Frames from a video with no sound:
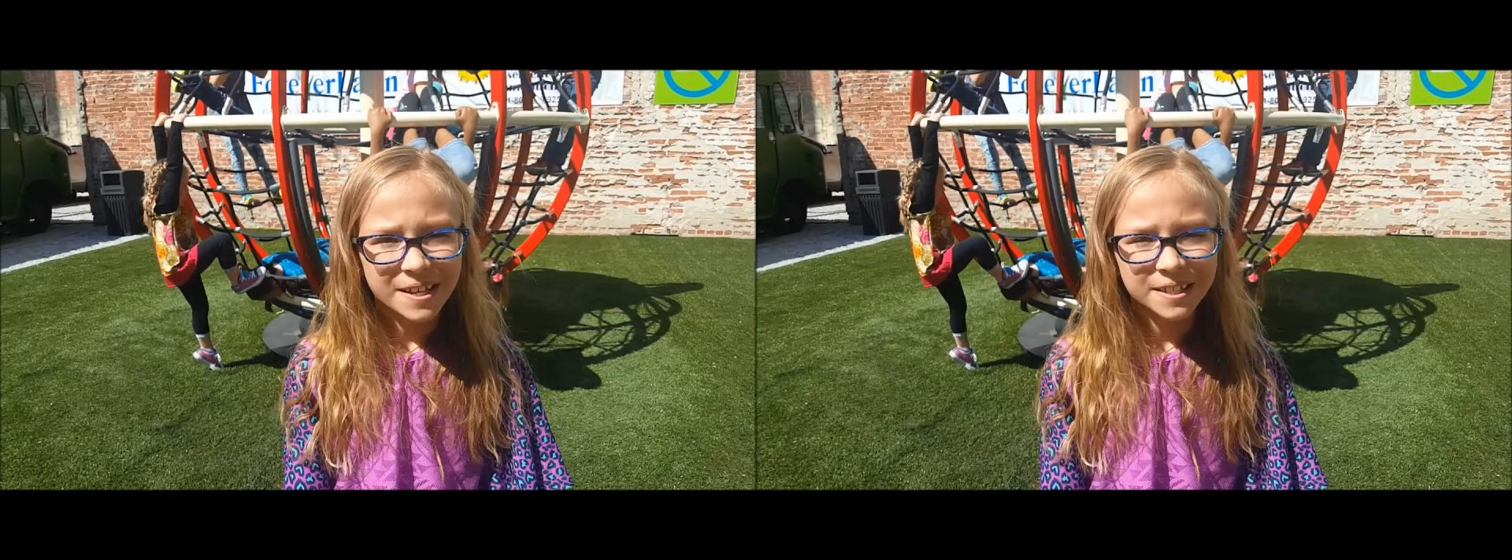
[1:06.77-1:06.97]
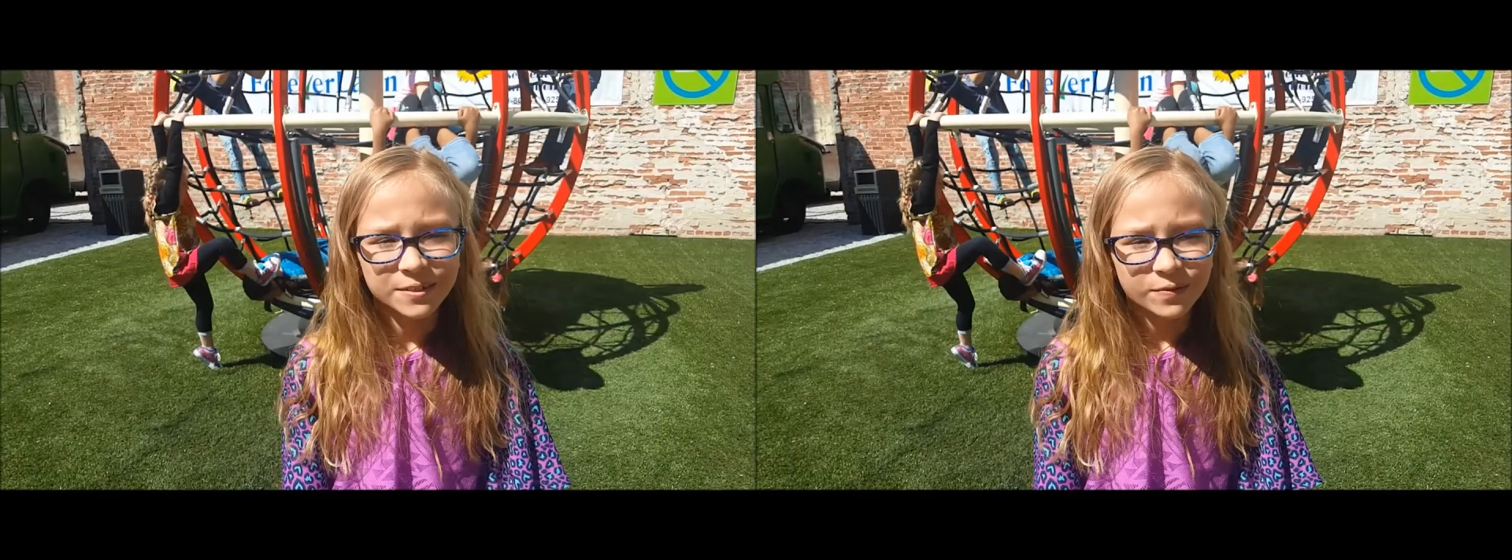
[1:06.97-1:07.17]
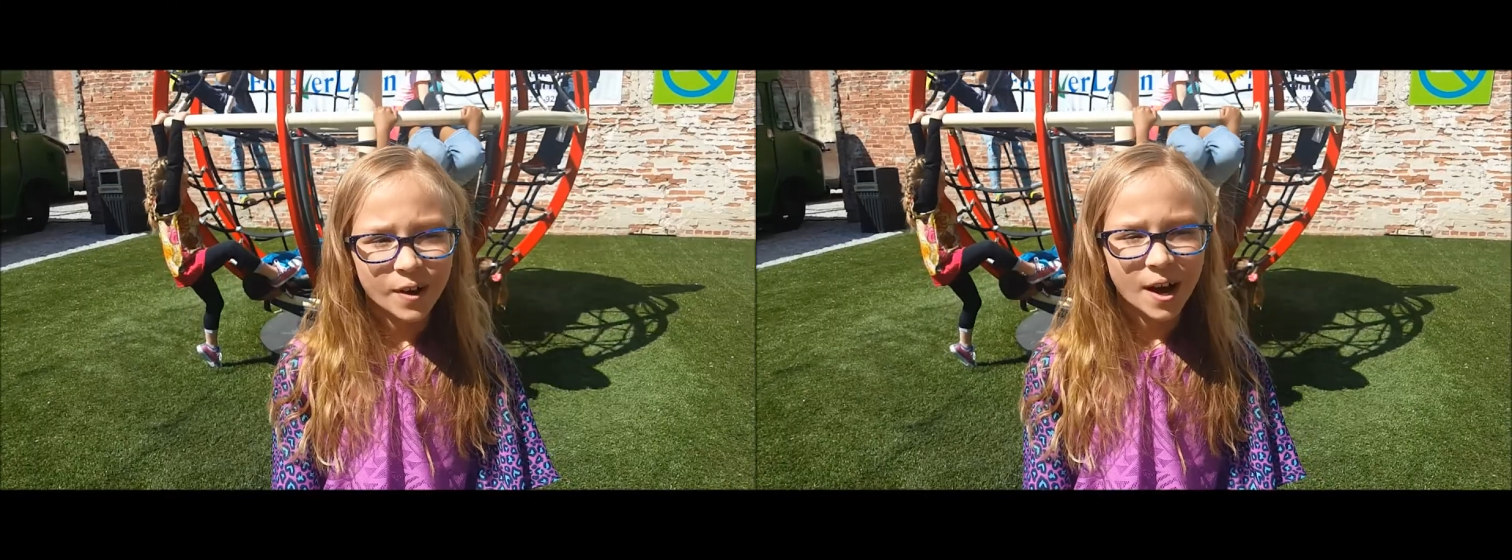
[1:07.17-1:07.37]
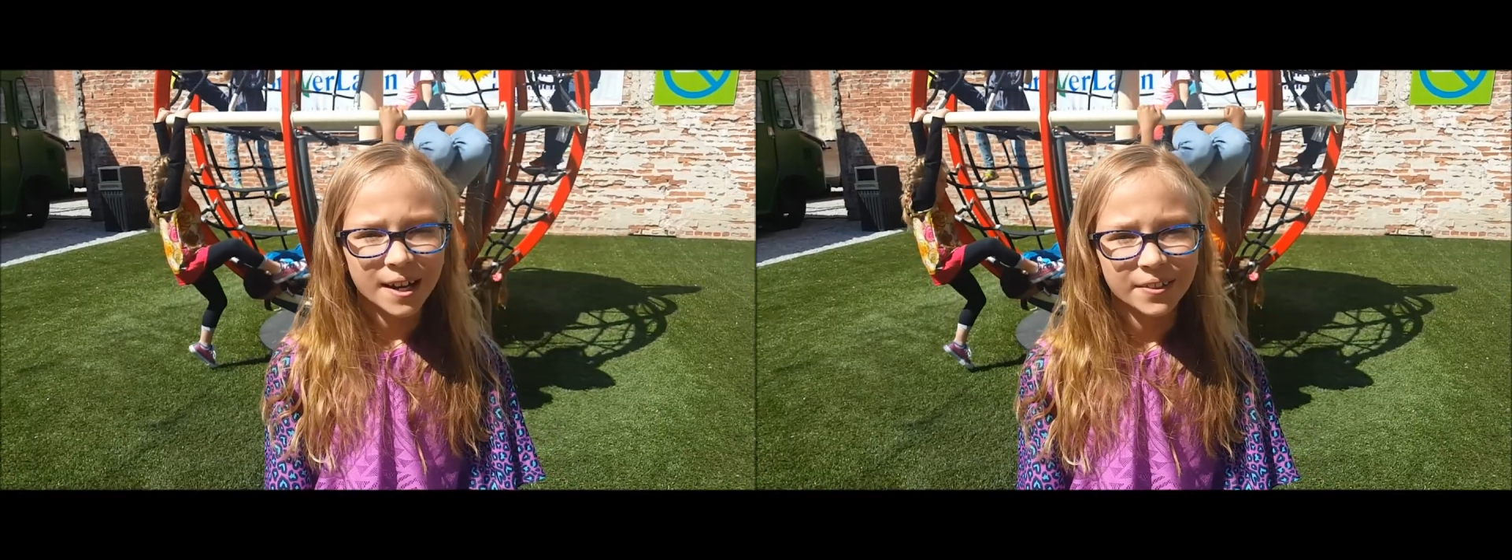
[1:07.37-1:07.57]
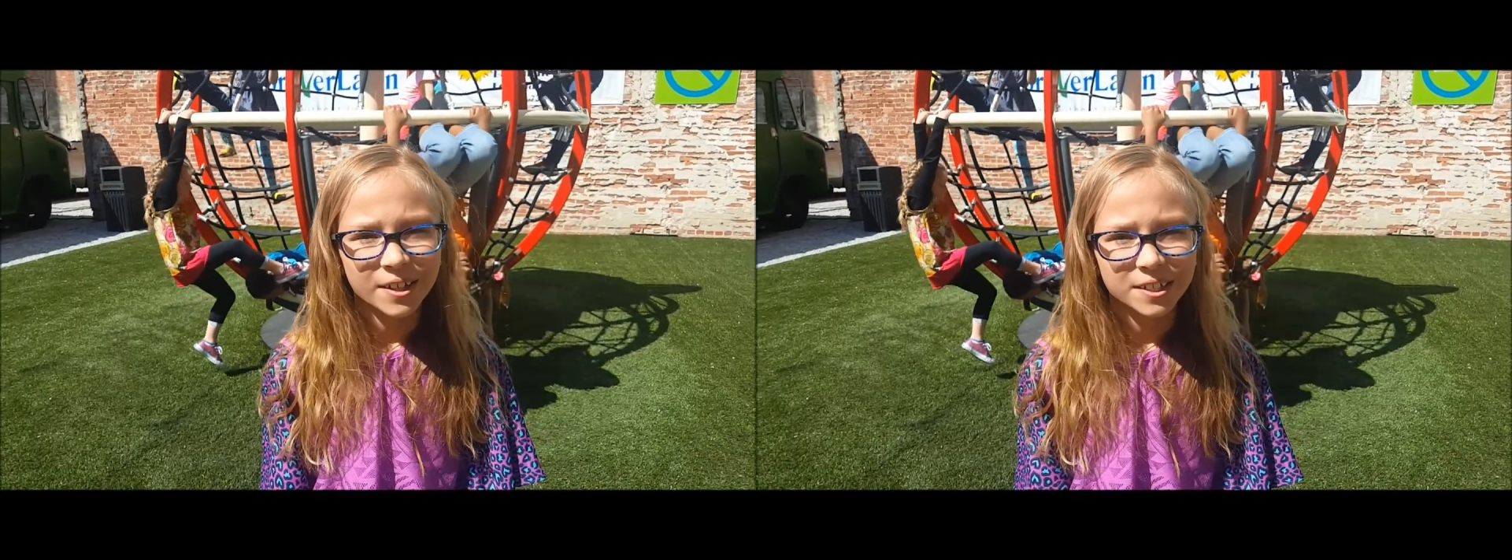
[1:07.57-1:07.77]
It's
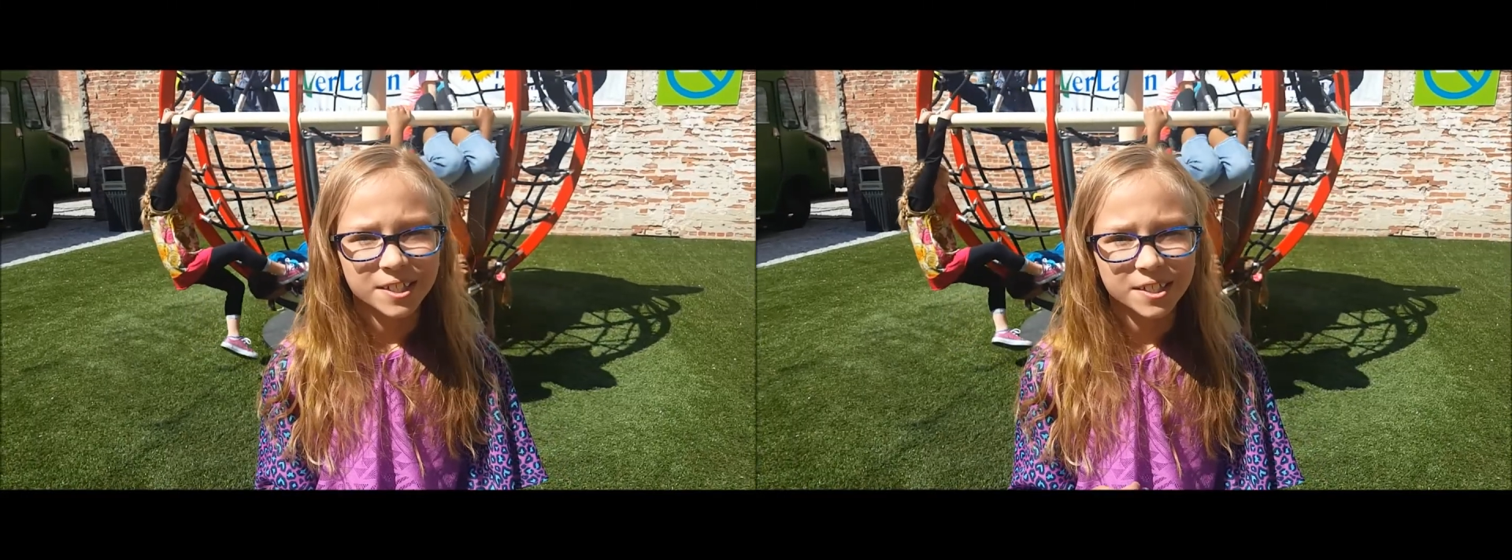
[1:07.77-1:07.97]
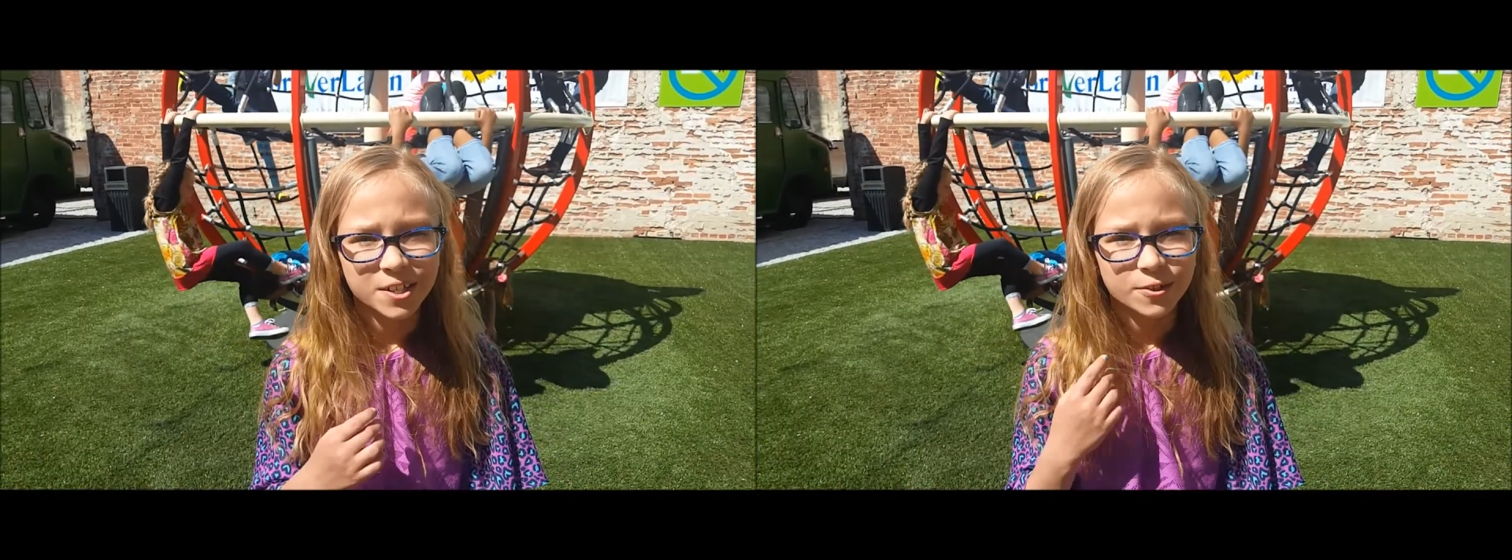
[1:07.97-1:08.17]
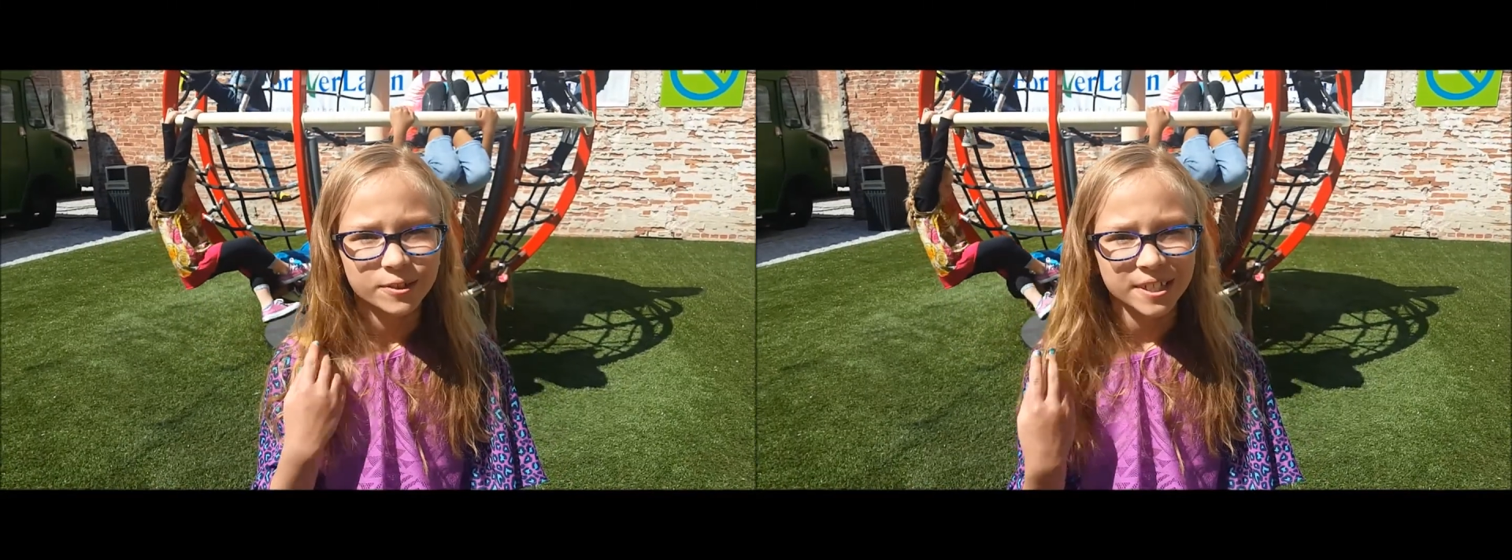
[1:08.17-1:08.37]
fun, and there's two